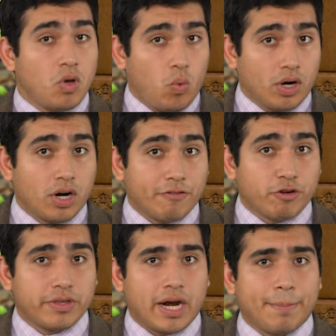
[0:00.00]
One
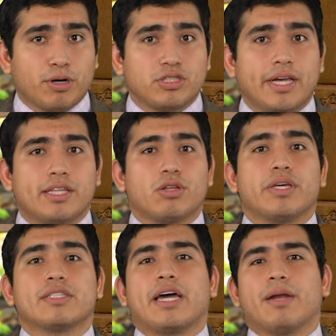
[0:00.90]
offering that I'm particularly
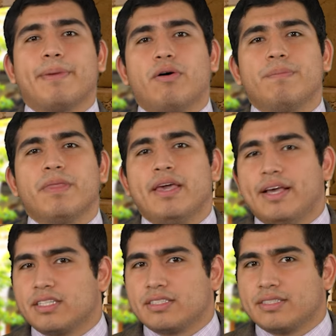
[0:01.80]
excited about
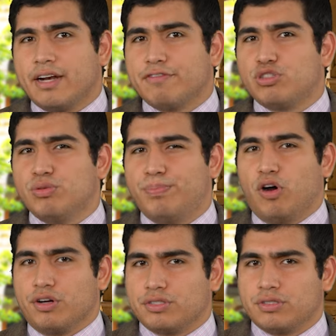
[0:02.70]
is a set of two
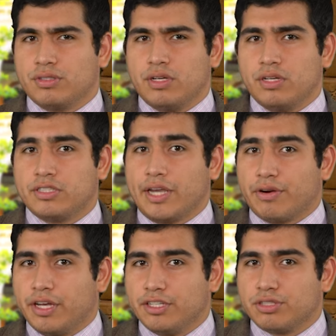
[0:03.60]
books,
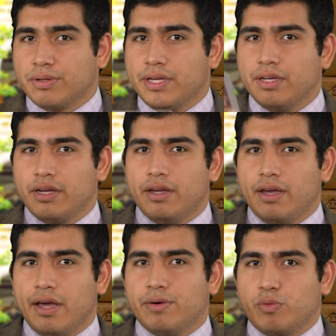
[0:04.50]
Sacred History
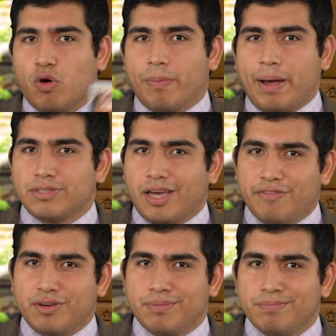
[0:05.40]
and Roadmap to
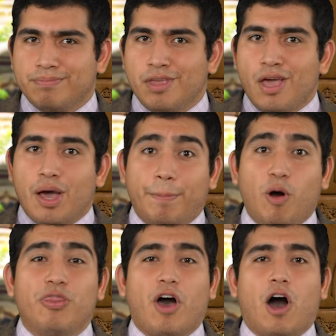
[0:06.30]
Heaven,
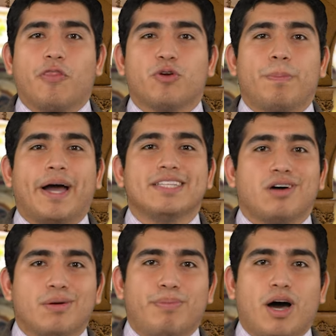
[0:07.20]
both authored by
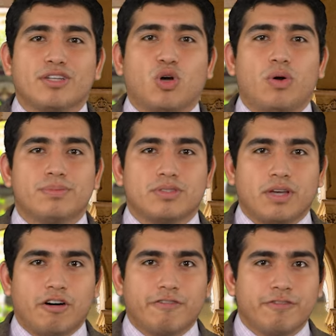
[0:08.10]
Don Bosco
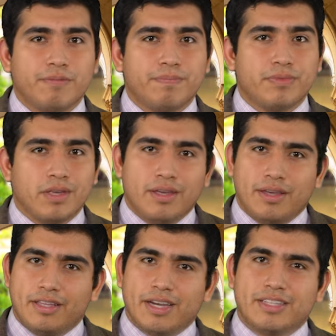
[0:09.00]
himself.
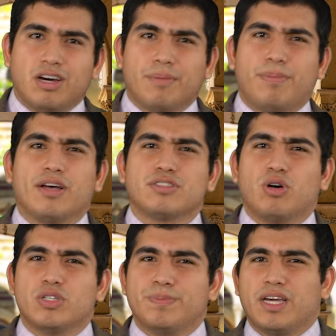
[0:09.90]
It's like Don
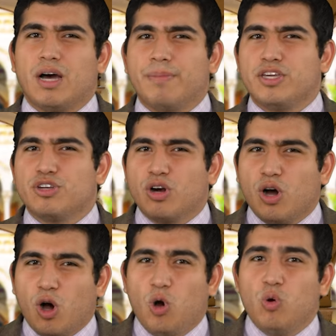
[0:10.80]
Bosco is becoming your
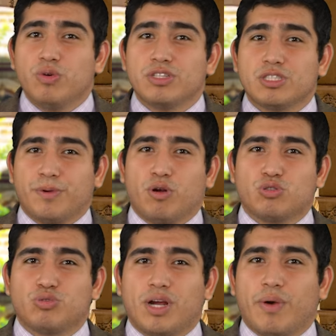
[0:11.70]
own
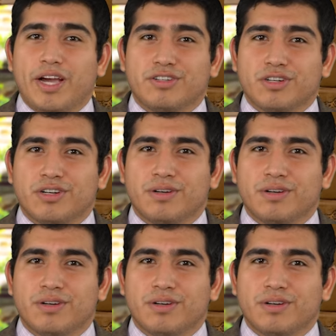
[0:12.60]
spiritual director.